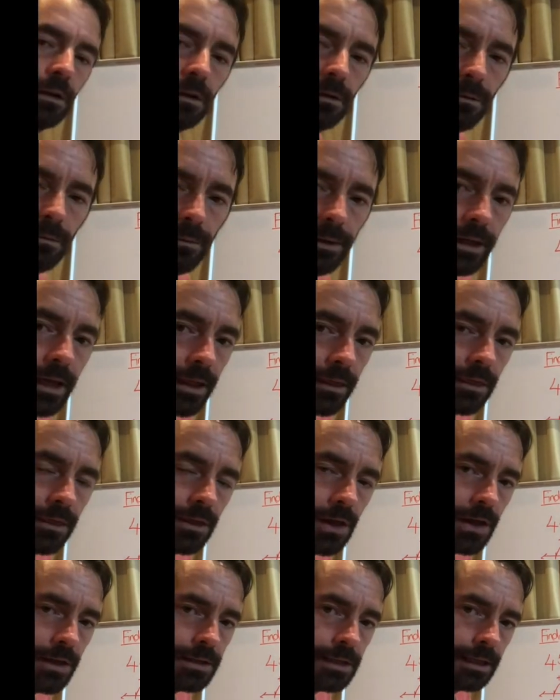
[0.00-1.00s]
We get
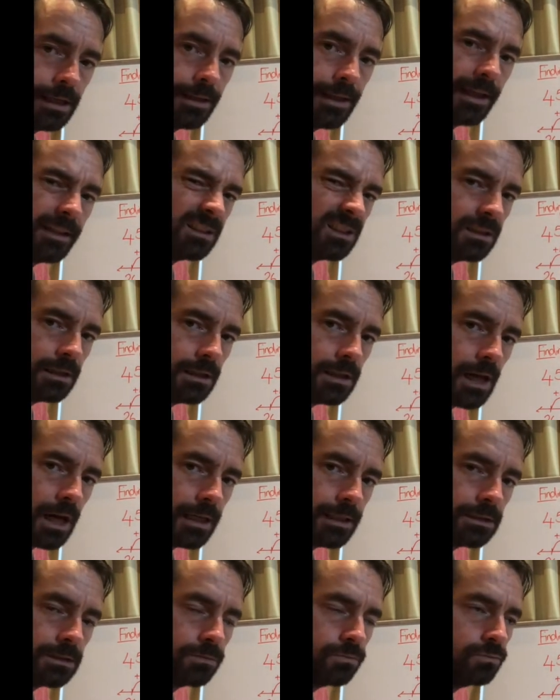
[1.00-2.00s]
30, and that's a
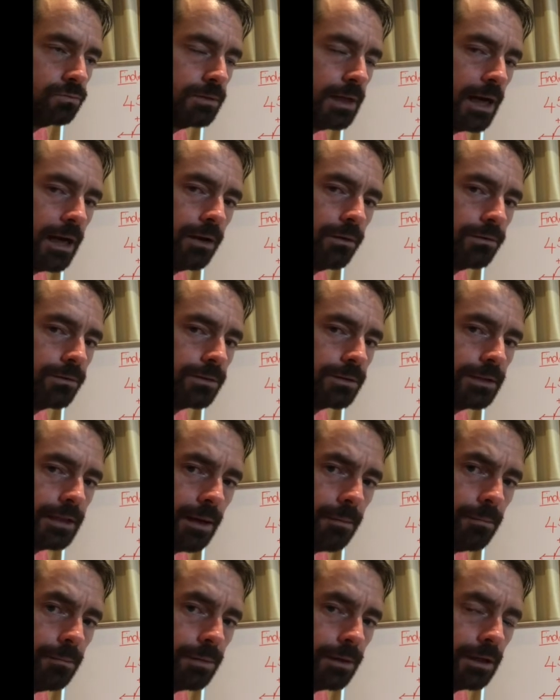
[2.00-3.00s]
nice round
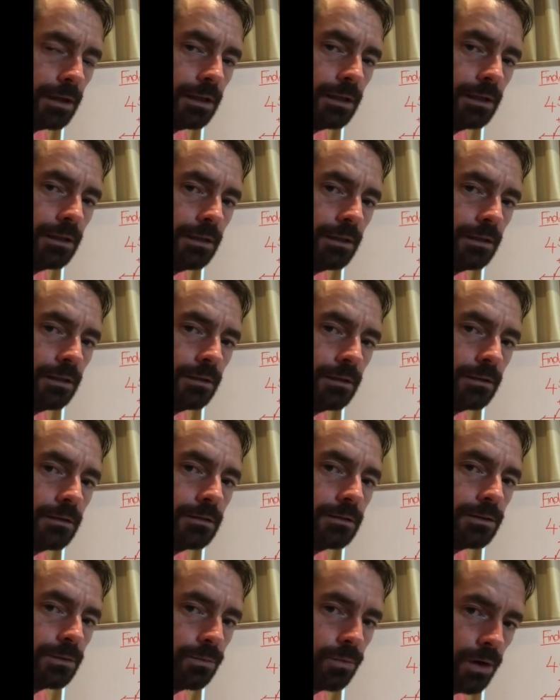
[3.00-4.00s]
number
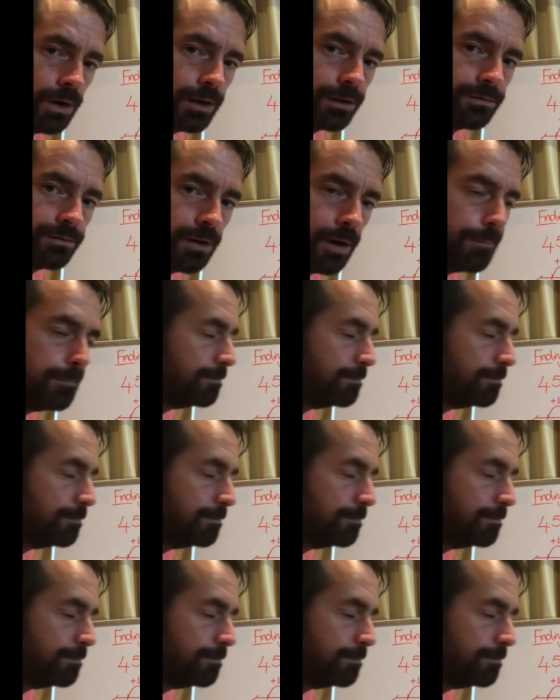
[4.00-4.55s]
to work from.